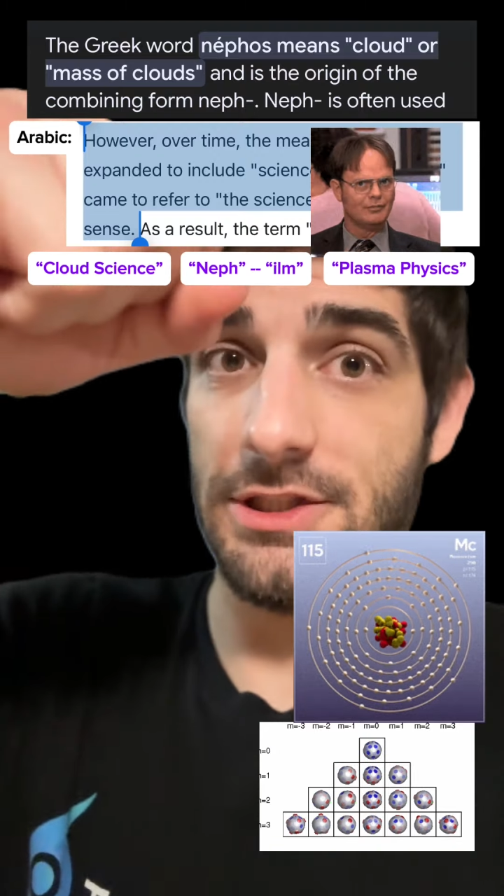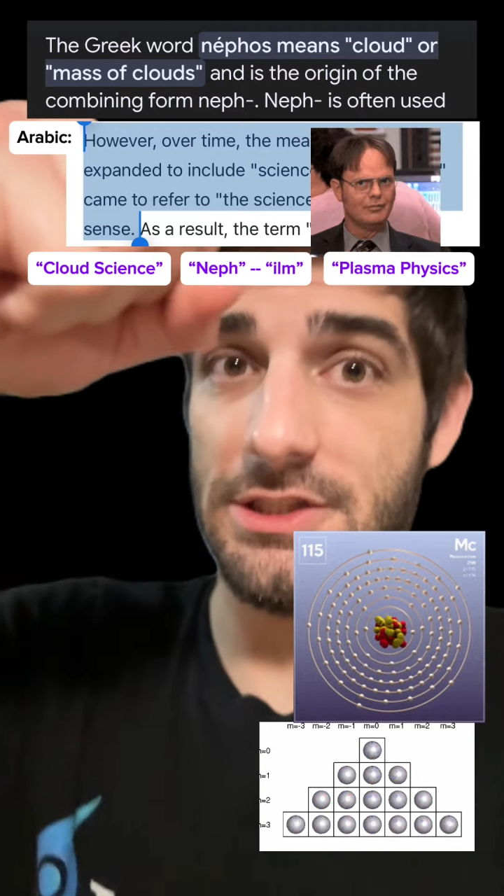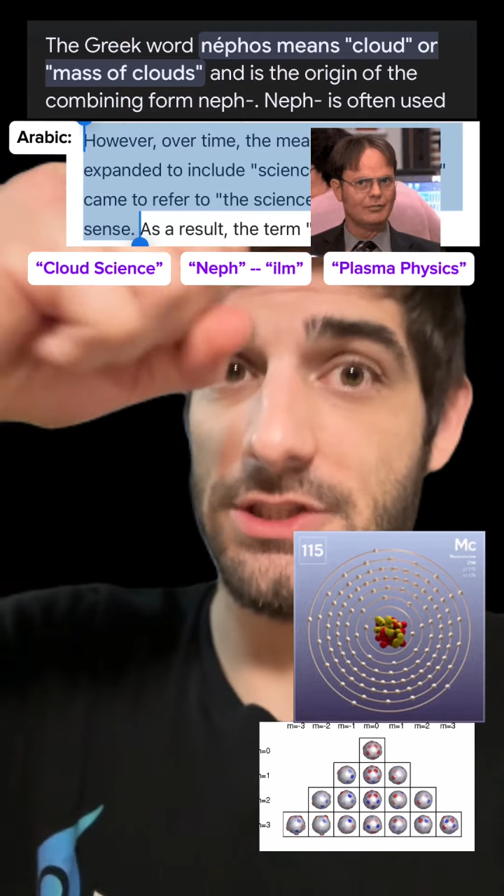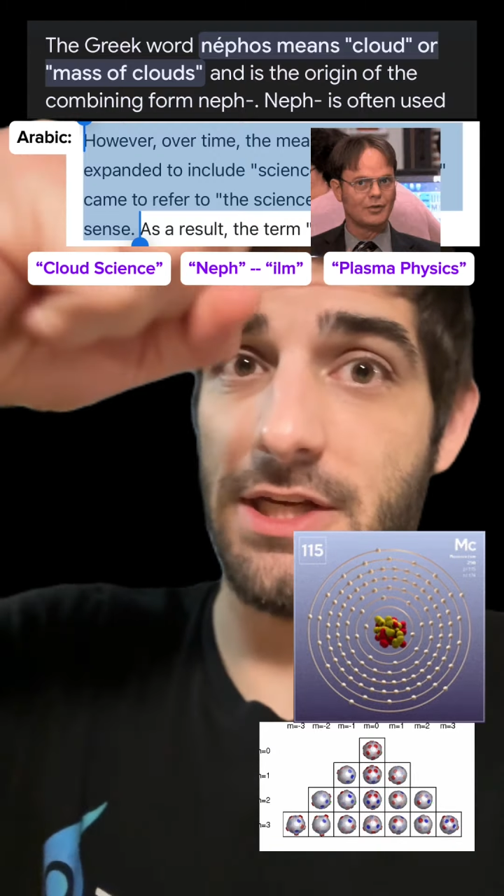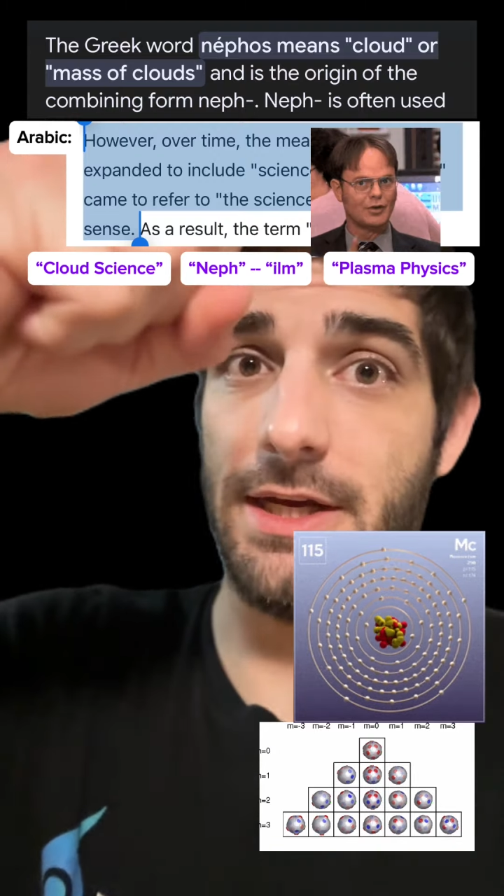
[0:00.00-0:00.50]

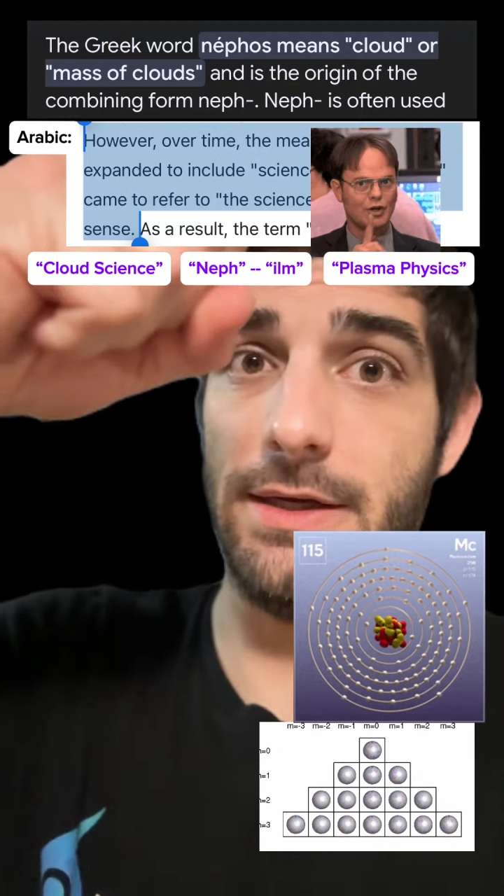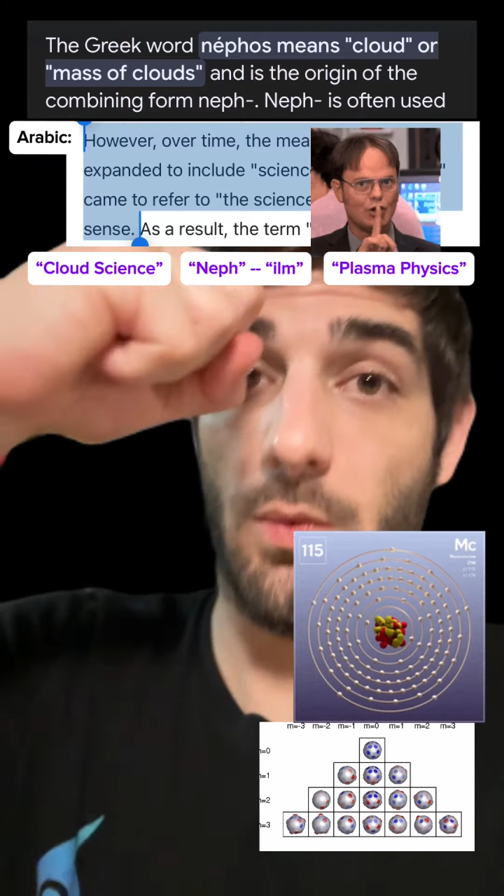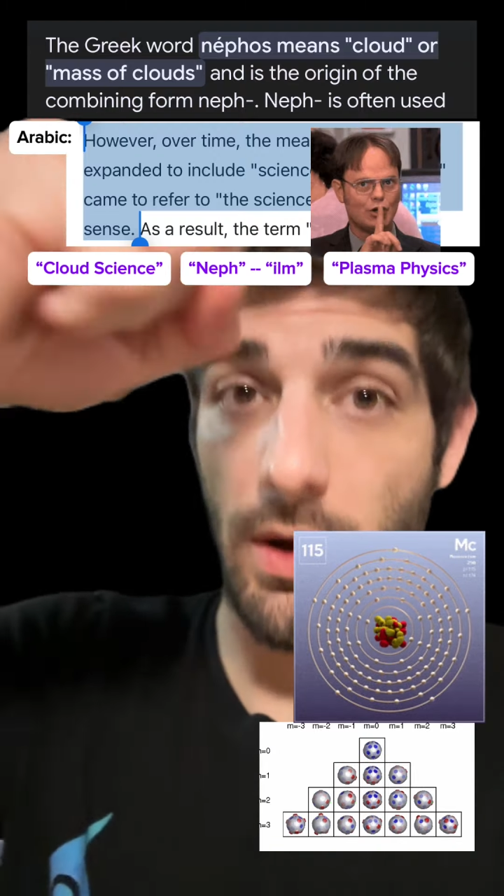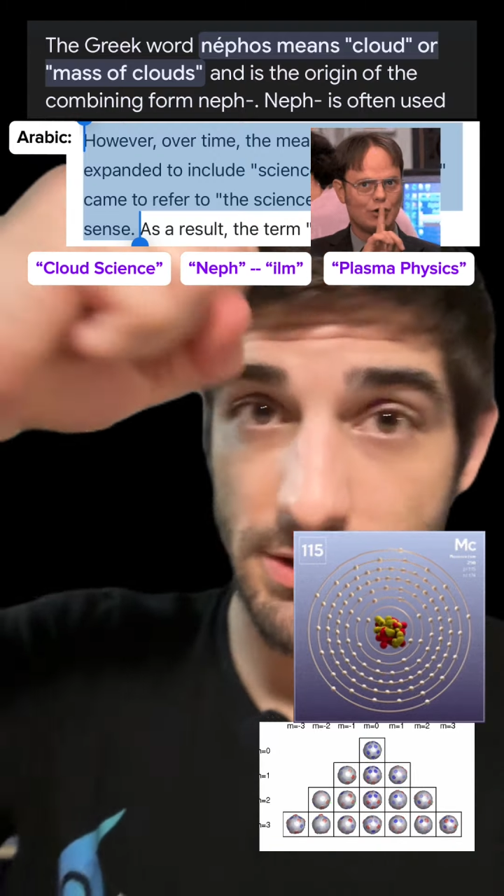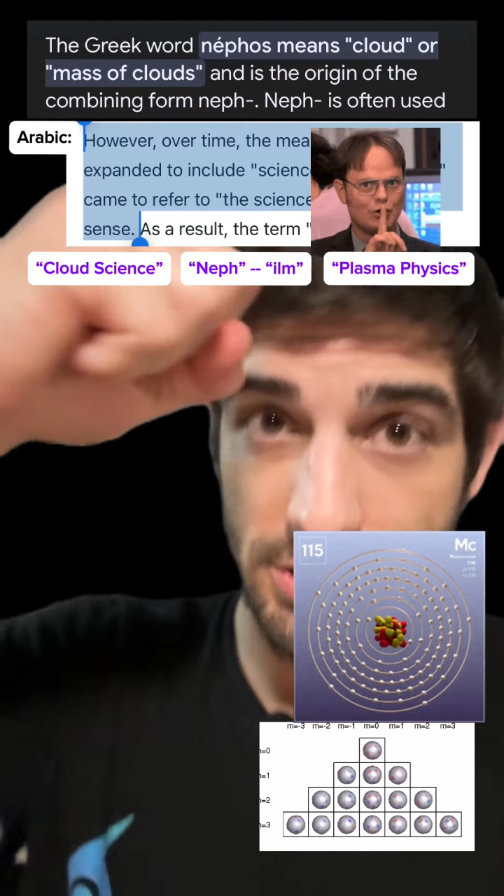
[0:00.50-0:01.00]
state
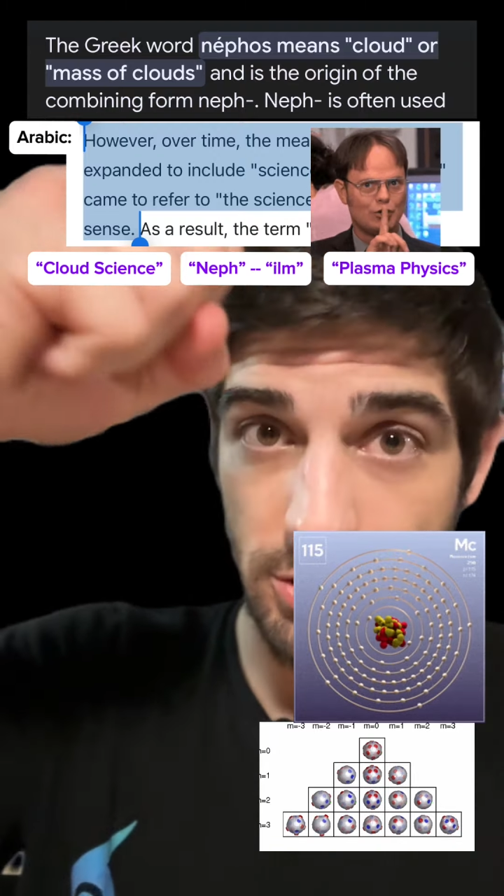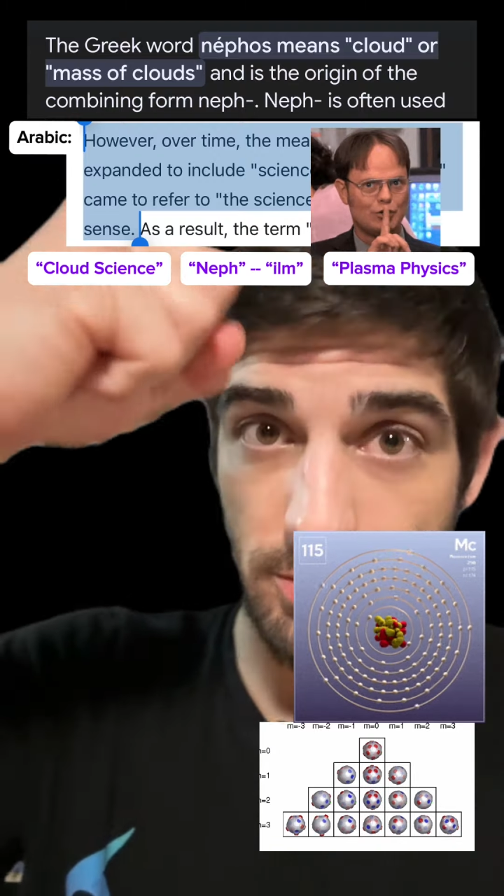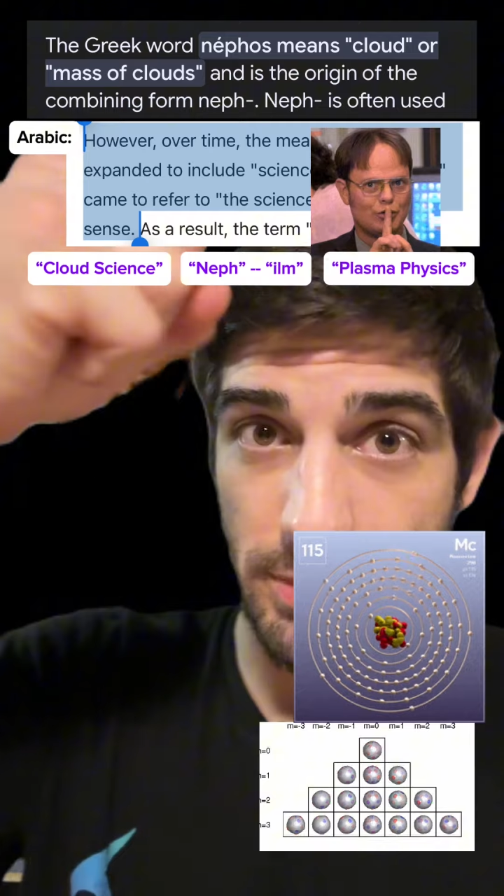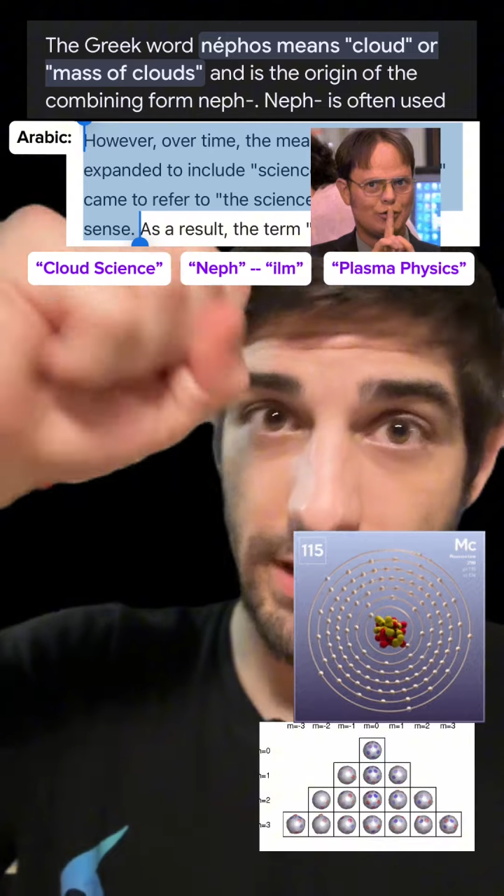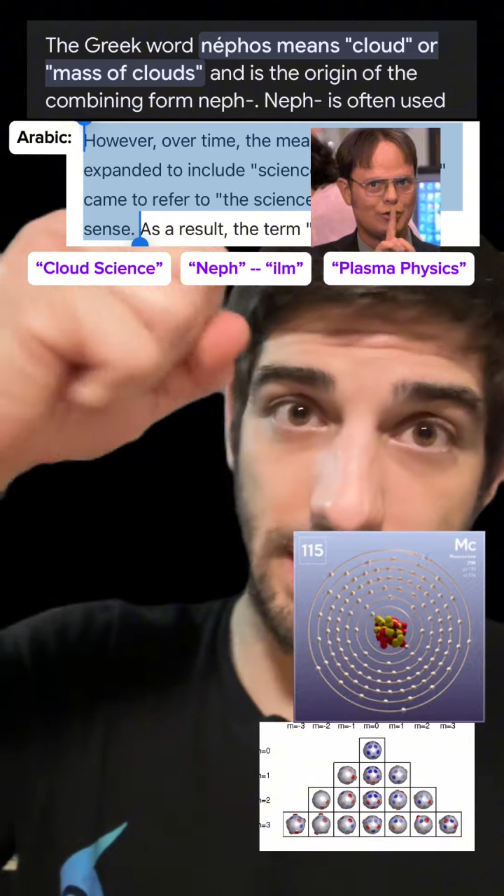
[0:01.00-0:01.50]
while still
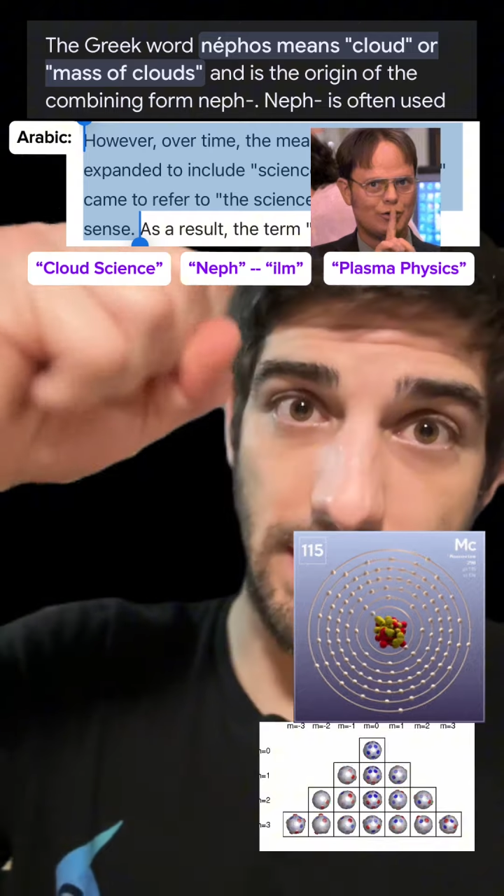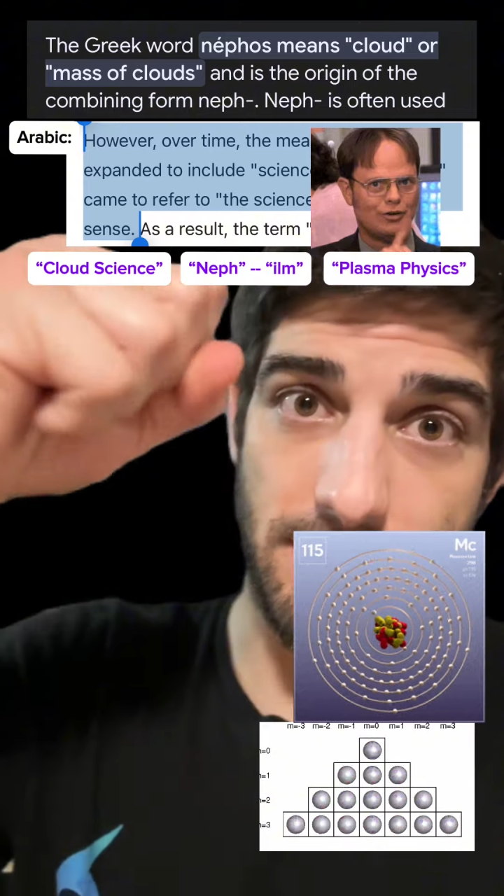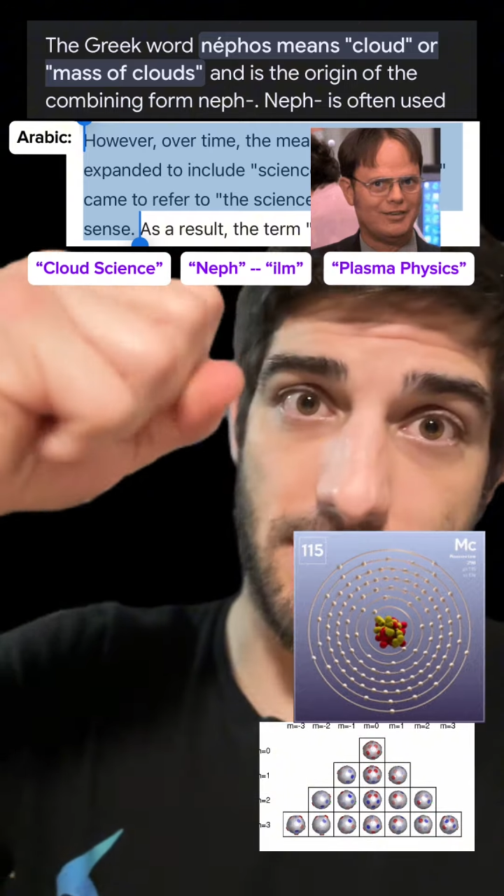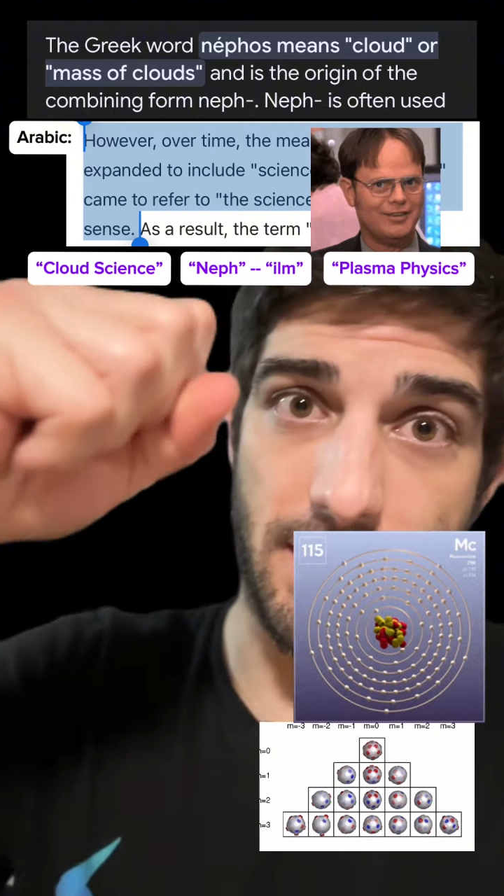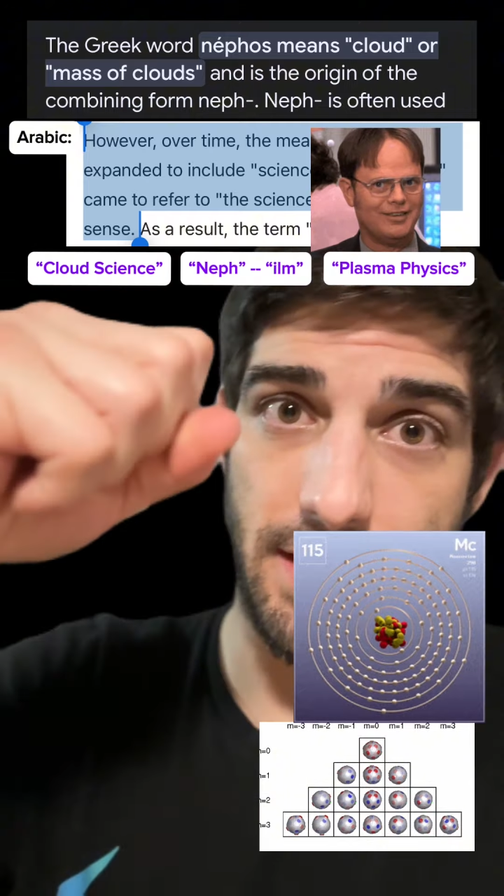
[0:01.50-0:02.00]
being in
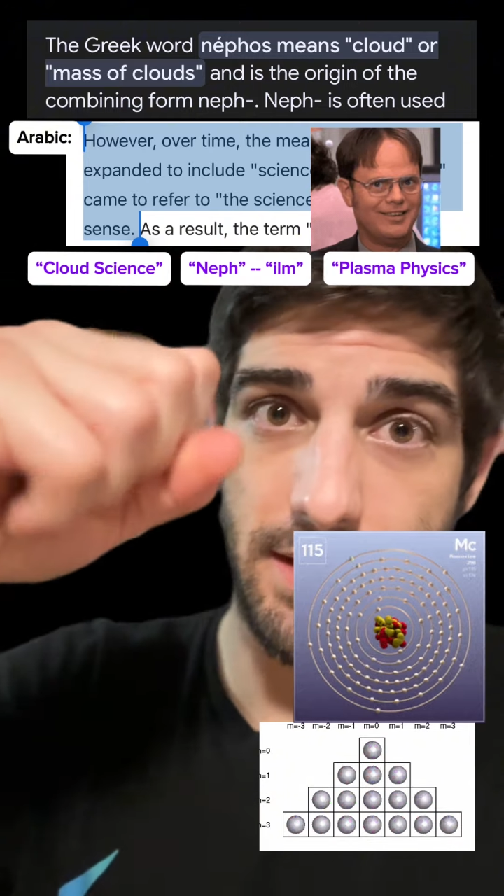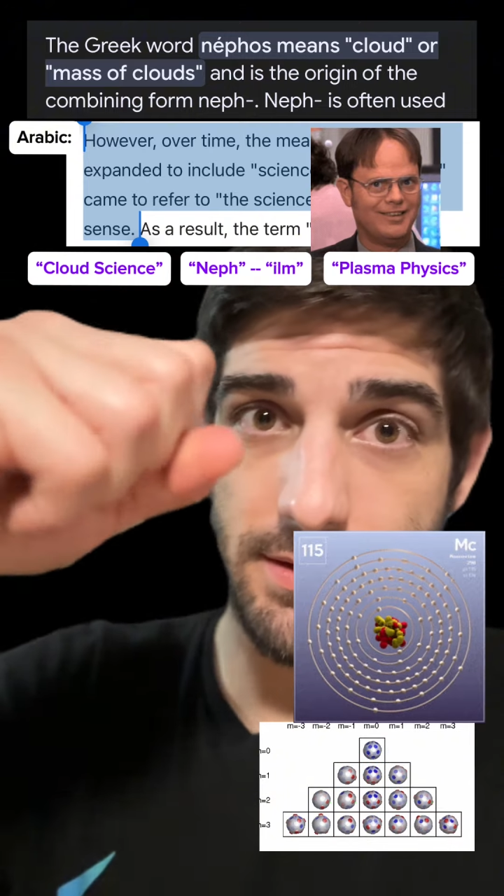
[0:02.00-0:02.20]
that